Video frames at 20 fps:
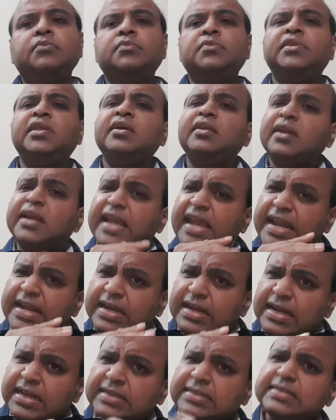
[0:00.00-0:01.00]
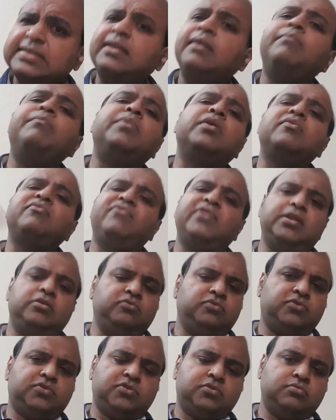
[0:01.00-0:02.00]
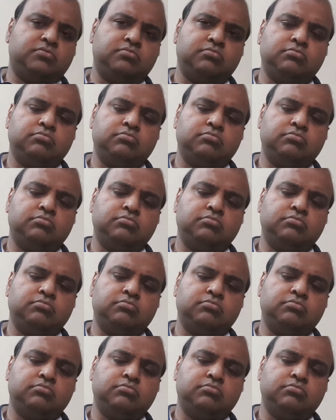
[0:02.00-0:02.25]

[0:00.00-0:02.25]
there are endless number of values.